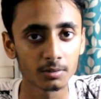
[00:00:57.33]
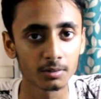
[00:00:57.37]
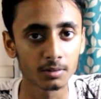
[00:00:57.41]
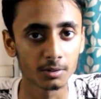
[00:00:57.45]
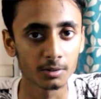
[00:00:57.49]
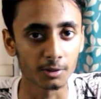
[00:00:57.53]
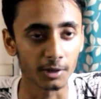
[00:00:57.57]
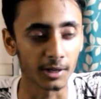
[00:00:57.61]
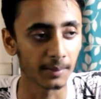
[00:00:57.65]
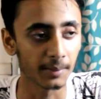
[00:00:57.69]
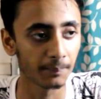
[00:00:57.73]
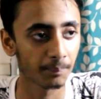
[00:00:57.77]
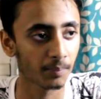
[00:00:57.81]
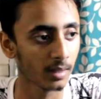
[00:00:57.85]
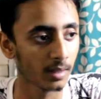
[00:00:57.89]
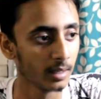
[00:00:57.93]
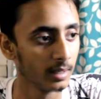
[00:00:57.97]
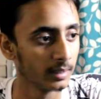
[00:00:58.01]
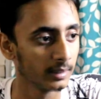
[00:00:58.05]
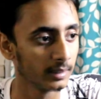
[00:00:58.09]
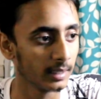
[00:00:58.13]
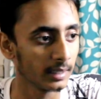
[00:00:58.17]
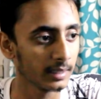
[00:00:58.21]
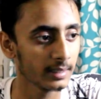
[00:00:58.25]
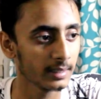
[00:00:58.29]
trick,
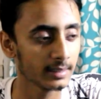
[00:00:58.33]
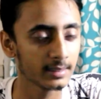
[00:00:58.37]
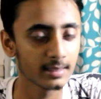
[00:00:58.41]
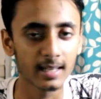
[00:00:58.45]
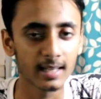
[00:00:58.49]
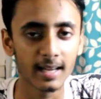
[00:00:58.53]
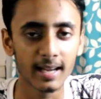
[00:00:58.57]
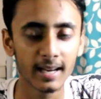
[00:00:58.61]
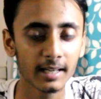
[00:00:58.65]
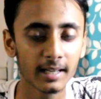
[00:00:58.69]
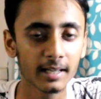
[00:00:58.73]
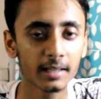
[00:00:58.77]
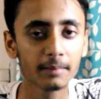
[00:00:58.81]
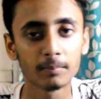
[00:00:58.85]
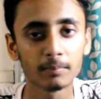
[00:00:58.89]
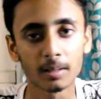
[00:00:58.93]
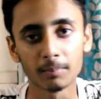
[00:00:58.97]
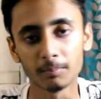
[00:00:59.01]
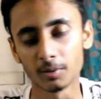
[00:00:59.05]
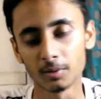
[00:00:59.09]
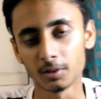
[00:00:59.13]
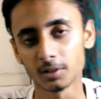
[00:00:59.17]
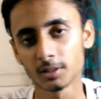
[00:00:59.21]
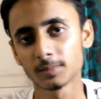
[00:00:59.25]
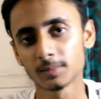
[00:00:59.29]
that is adding
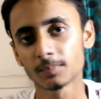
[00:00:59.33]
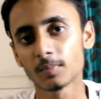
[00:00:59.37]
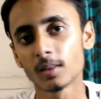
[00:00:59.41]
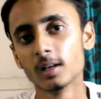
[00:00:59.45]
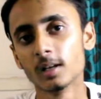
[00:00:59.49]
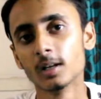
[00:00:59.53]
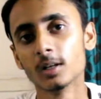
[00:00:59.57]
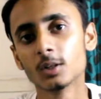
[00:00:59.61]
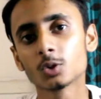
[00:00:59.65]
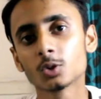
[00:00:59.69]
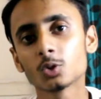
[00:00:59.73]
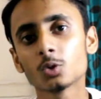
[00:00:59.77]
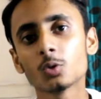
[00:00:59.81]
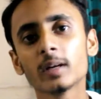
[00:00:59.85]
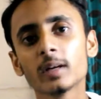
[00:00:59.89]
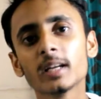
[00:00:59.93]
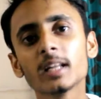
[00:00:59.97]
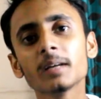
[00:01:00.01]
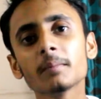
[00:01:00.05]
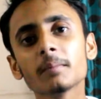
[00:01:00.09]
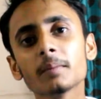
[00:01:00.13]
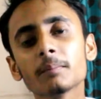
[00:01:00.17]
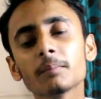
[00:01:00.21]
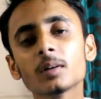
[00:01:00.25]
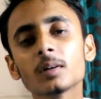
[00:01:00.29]
members. So
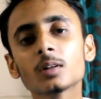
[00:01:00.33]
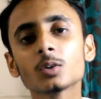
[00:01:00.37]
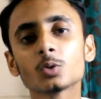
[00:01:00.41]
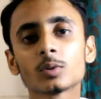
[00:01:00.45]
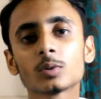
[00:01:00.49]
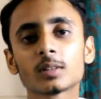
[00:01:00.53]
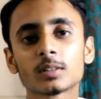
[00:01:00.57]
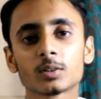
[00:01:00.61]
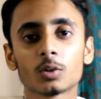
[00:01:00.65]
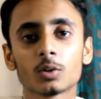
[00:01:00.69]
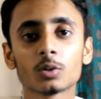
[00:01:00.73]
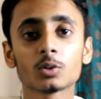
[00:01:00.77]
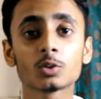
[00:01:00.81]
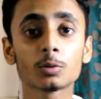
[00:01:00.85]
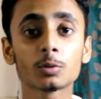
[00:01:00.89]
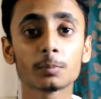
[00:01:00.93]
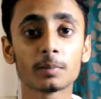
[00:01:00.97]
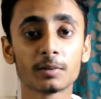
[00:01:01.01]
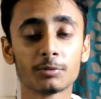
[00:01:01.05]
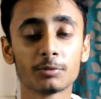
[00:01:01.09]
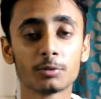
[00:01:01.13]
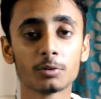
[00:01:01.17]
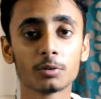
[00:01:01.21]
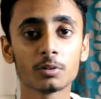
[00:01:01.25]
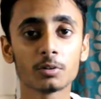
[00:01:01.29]
adding members was also
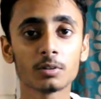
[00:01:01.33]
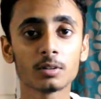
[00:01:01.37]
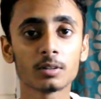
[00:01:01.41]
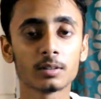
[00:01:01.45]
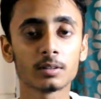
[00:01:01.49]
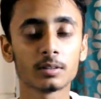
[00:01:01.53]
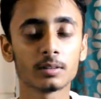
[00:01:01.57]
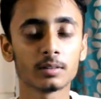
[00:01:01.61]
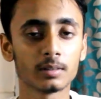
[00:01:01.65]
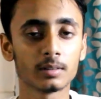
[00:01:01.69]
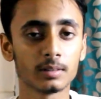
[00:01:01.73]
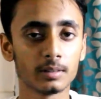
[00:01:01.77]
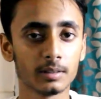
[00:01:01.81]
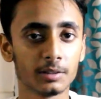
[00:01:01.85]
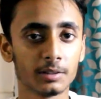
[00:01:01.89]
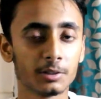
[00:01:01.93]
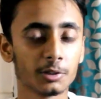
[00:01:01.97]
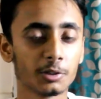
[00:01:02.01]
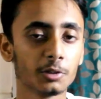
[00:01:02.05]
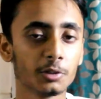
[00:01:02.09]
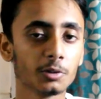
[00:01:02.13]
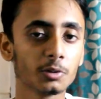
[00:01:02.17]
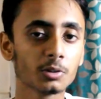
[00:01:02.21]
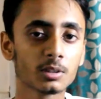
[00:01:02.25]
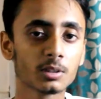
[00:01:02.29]
before
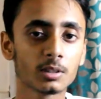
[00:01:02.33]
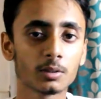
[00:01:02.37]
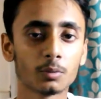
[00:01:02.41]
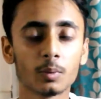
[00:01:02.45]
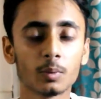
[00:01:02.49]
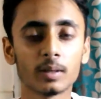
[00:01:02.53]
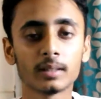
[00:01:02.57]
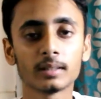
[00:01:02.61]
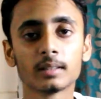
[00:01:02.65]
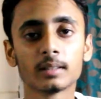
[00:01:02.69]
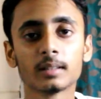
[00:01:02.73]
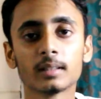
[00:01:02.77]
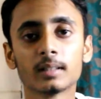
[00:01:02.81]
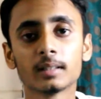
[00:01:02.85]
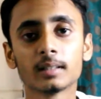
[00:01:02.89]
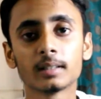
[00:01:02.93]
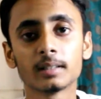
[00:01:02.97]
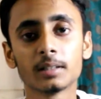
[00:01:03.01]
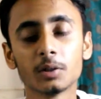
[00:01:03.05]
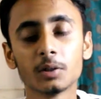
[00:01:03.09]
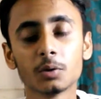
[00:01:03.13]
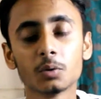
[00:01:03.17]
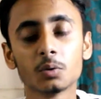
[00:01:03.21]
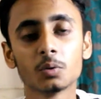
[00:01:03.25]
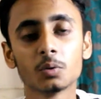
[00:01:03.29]
introduced when the new